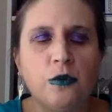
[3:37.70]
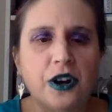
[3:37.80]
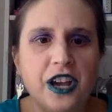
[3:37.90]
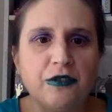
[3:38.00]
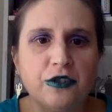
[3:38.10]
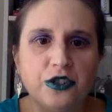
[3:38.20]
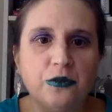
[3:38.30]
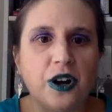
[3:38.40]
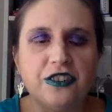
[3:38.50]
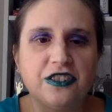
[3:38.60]
whatever you
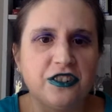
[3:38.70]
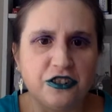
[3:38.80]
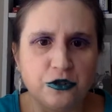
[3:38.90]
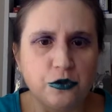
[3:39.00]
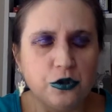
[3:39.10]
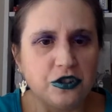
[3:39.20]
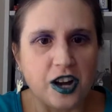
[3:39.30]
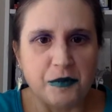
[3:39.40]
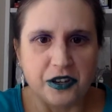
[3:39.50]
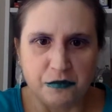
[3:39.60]
want, in school
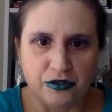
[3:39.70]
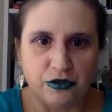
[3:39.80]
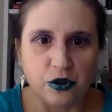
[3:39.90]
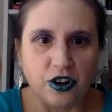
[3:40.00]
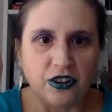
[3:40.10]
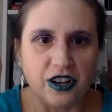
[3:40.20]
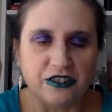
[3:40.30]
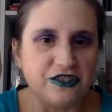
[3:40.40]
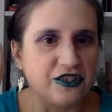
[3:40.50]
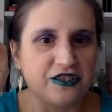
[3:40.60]
coming before all
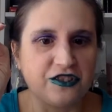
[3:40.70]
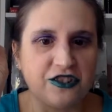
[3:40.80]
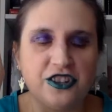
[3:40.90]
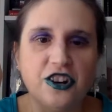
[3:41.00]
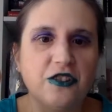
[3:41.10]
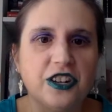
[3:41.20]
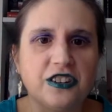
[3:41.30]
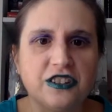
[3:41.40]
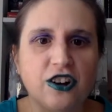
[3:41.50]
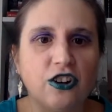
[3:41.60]
else, just, you know, get a
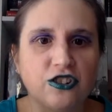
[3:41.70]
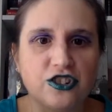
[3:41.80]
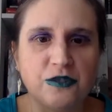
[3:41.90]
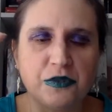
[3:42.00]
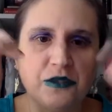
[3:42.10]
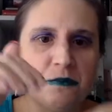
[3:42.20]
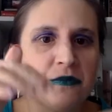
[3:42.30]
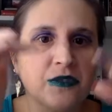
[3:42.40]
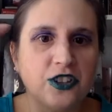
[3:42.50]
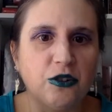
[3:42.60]
scholarship and
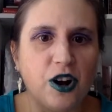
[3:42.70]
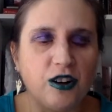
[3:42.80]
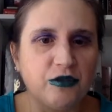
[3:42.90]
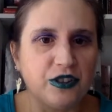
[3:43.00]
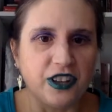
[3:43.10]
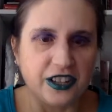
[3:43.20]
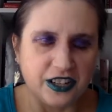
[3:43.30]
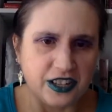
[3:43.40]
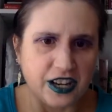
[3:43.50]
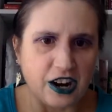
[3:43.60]
go off and like
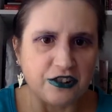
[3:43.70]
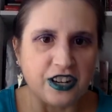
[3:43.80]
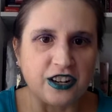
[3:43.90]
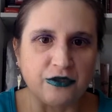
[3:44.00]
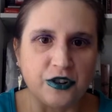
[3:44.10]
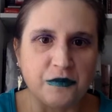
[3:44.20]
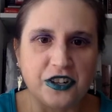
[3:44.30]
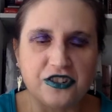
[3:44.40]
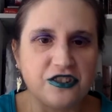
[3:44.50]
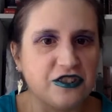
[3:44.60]
get a caretaker for him.
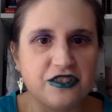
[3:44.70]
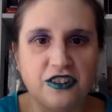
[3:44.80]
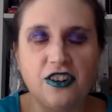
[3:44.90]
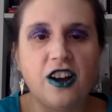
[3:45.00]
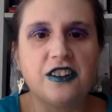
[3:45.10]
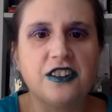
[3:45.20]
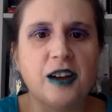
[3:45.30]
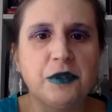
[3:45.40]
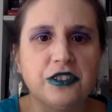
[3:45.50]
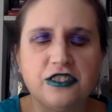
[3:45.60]
That's just not in
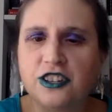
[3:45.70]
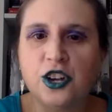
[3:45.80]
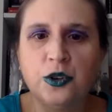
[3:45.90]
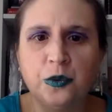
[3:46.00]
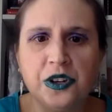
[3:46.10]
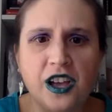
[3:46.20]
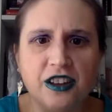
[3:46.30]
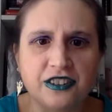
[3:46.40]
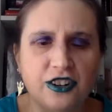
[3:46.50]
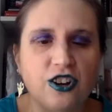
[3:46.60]
Emily's
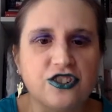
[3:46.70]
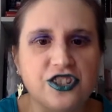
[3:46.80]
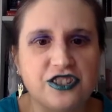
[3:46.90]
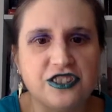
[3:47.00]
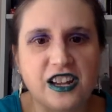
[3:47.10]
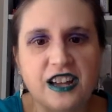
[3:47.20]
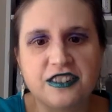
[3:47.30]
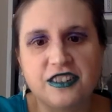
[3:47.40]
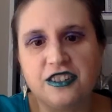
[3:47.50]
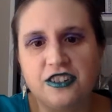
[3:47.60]
wheelhouse at all. She just
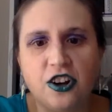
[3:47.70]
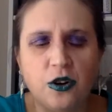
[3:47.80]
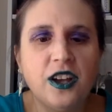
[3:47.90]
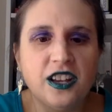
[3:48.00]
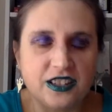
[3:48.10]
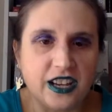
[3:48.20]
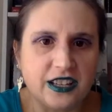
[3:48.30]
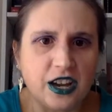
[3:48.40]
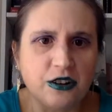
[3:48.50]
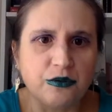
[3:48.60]
has to, you know, take
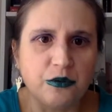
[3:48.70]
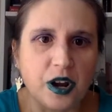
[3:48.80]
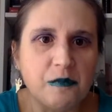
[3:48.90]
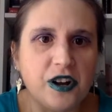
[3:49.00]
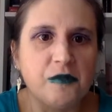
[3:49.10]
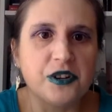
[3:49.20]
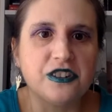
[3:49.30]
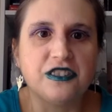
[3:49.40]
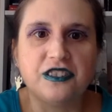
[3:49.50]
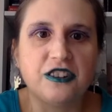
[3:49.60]
care of Grandpa
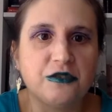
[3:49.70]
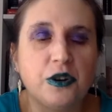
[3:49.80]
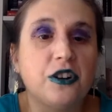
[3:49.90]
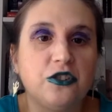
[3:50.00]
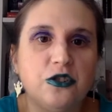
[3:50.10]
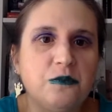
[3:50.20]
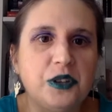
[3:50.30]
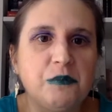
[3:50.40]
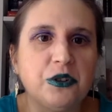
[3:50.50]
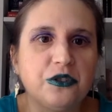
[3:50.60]
because that's what good
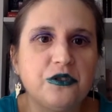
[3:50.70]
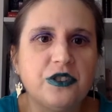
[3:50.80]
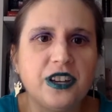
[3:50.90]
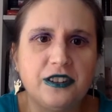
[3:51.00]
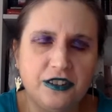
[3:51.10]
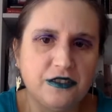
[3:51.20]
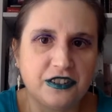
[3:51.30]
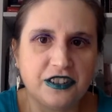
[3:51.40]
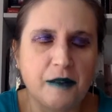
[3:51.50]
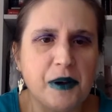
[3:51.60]
people do. They
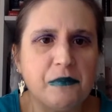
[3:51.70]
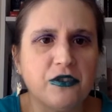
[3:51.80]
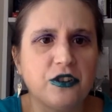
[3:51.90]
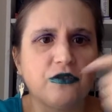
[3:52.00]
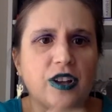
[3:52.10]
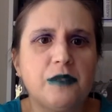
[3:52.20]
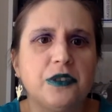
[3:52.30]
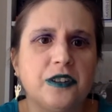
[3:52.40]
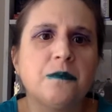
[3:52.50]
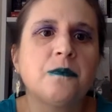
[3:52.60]
step up for their
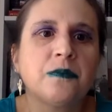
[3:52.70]
family.